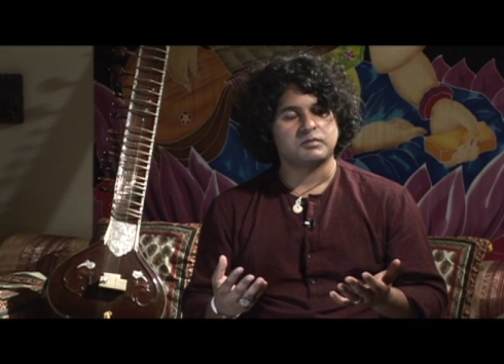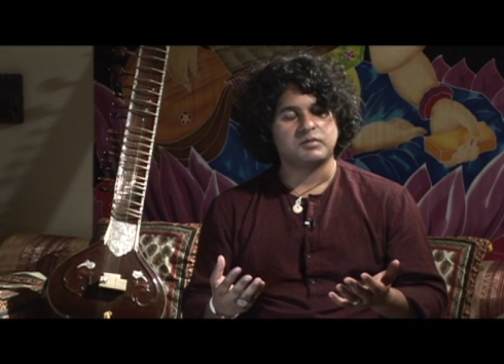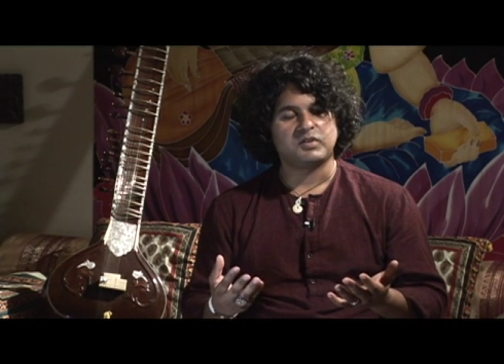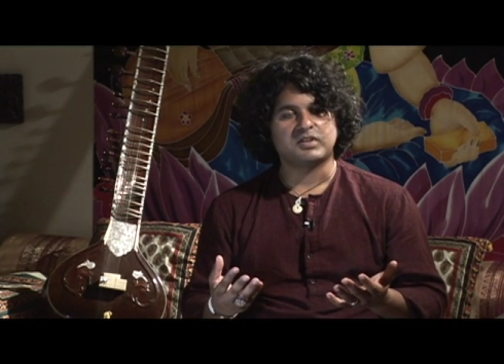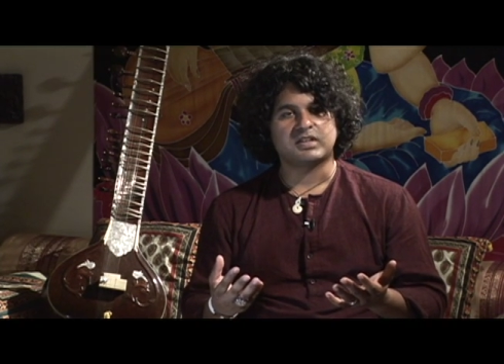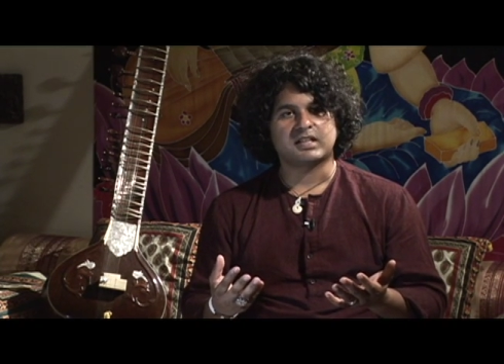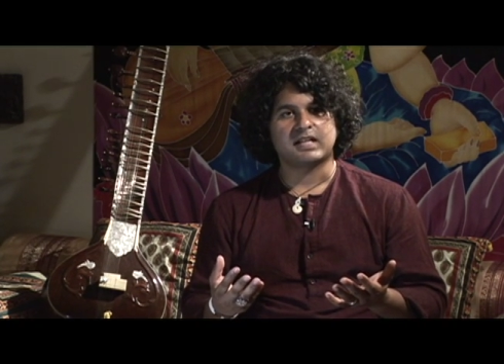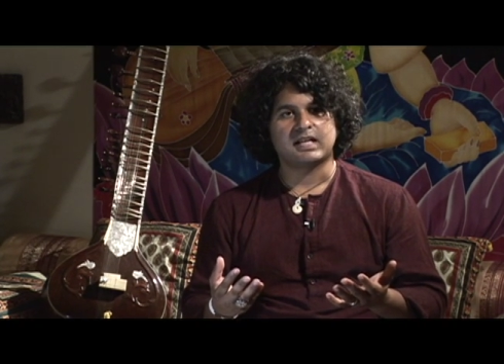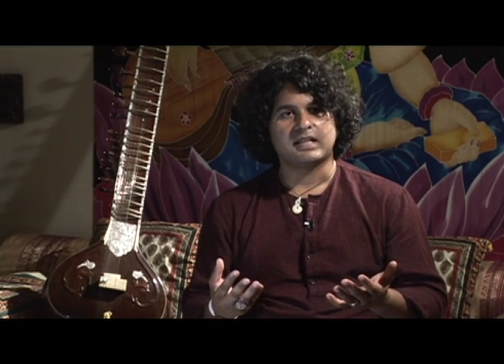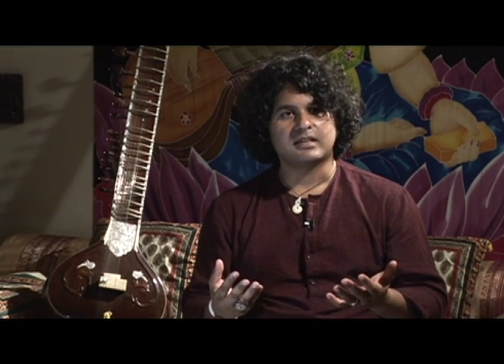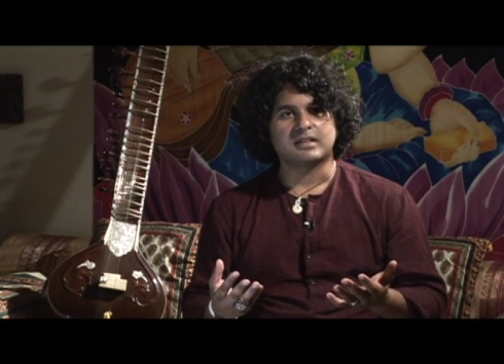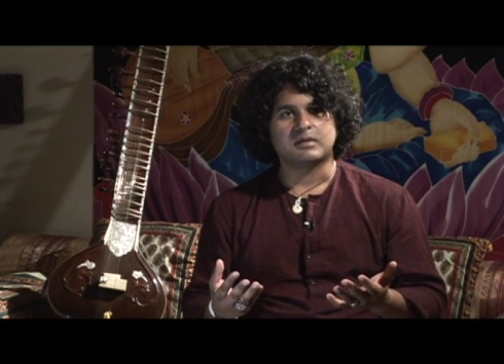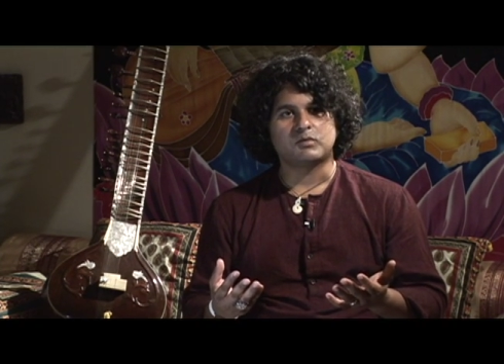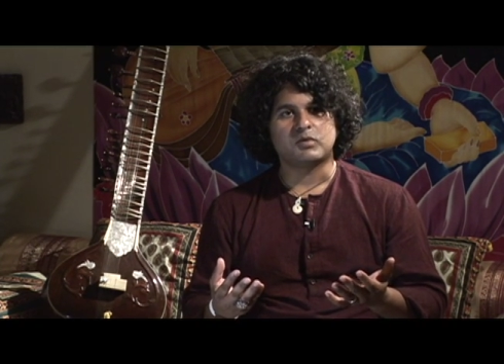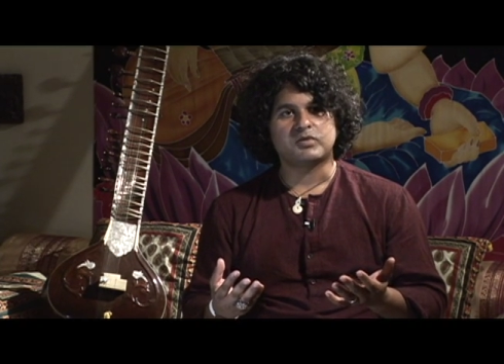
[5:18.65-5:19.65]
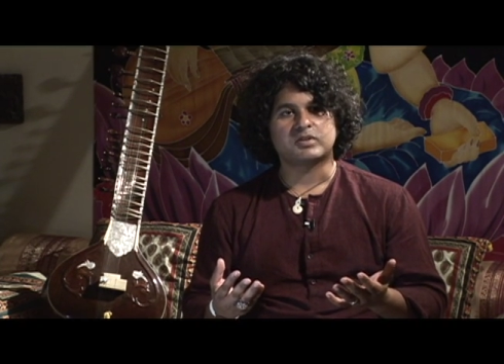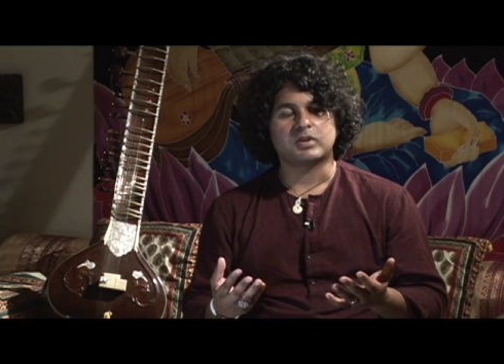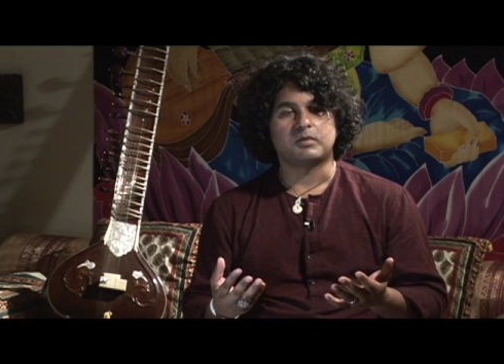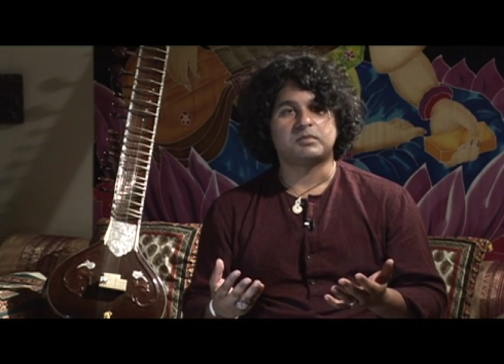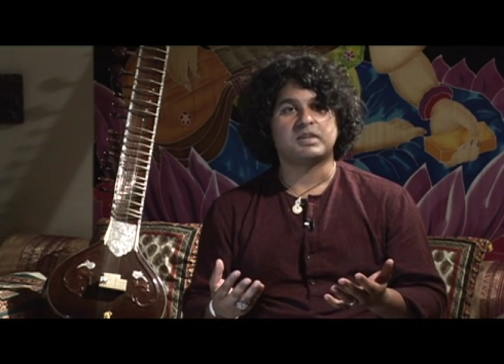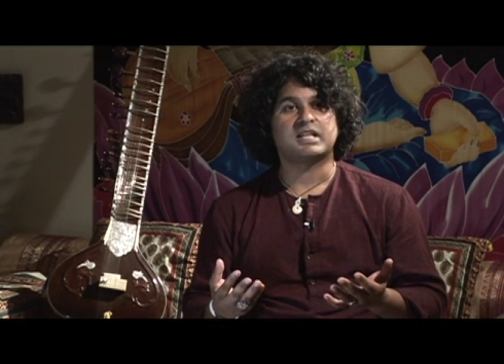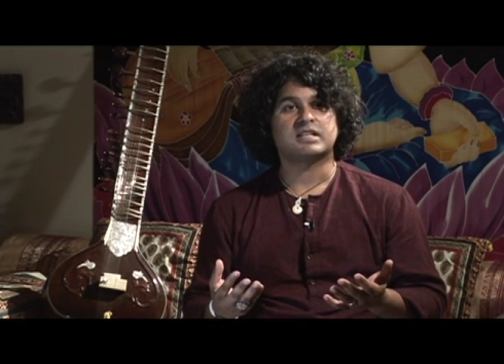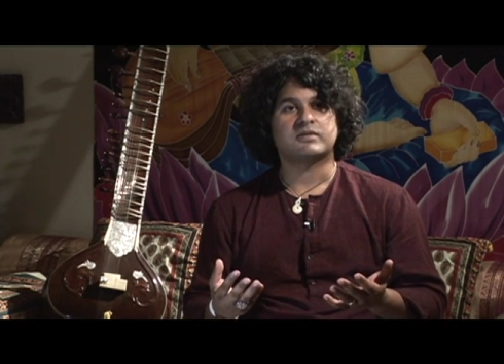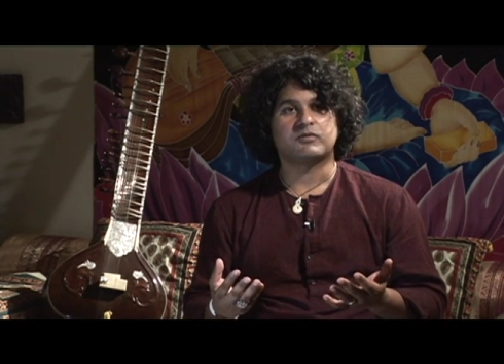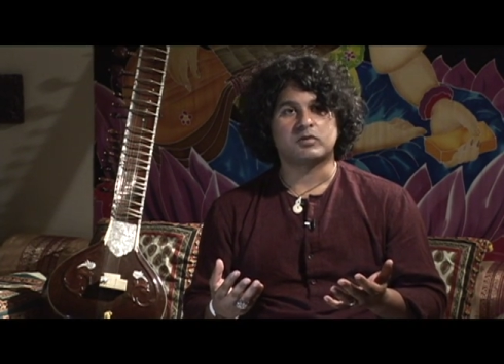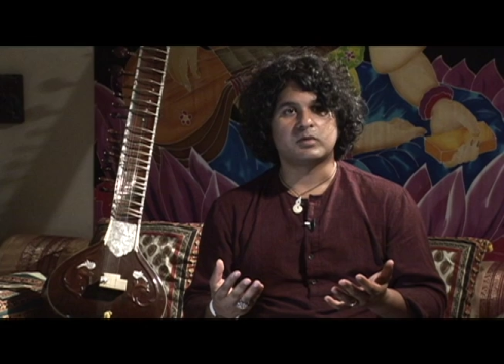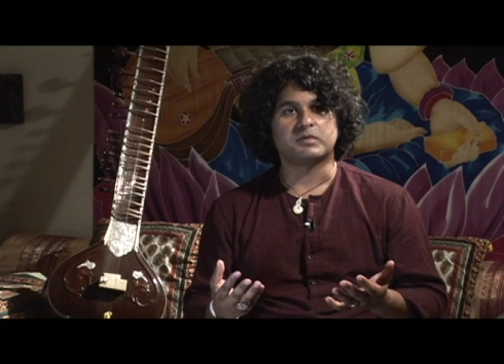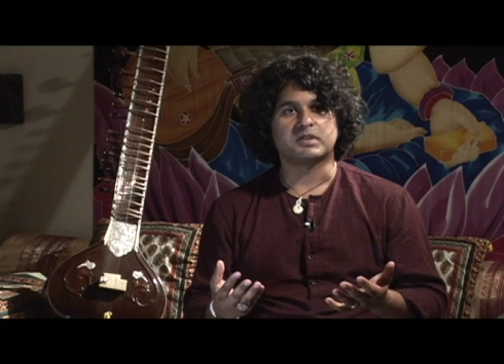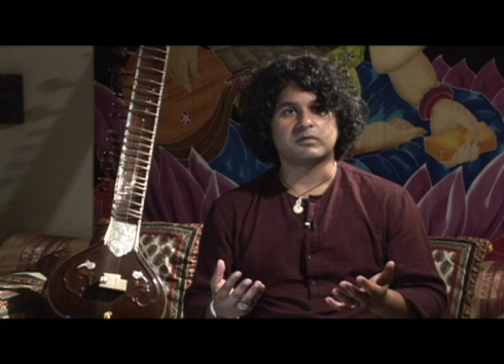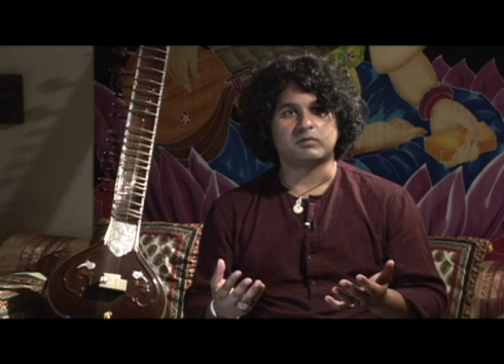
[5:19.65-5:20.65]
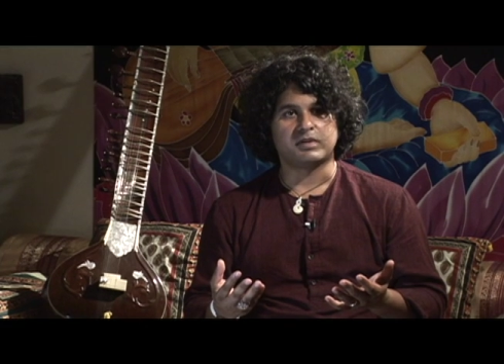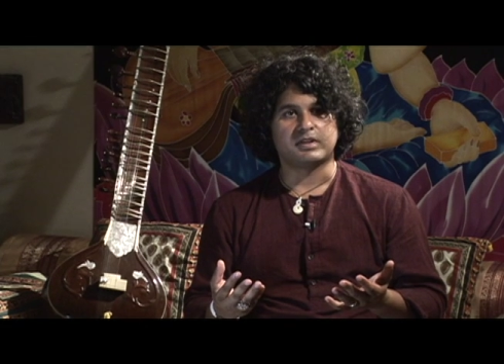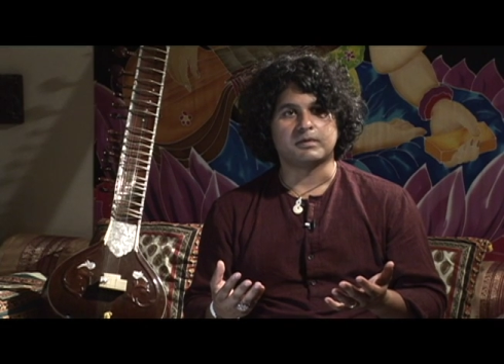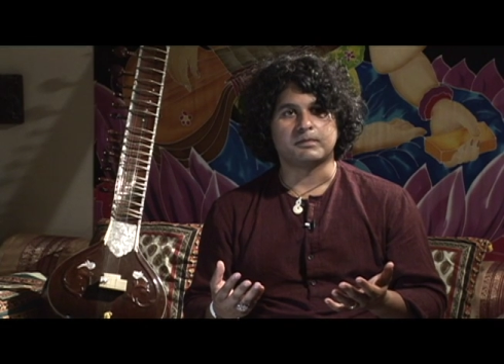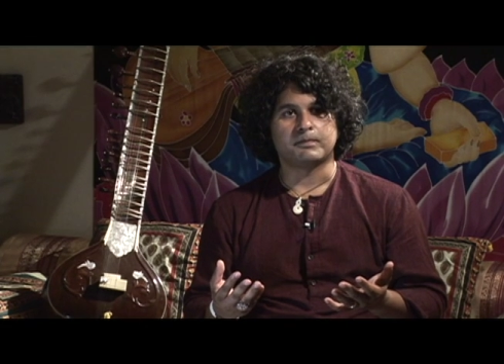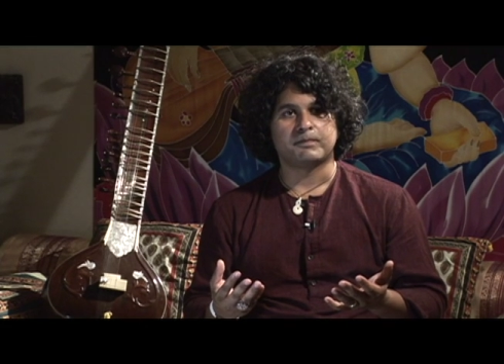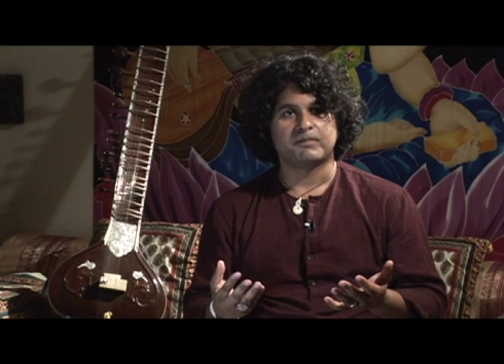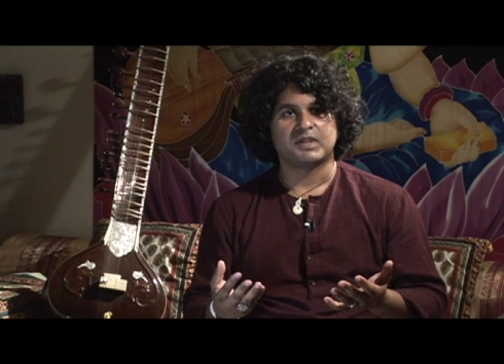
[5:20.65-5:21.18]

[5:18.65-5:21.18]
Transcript: music has the most complex forms of rhythm.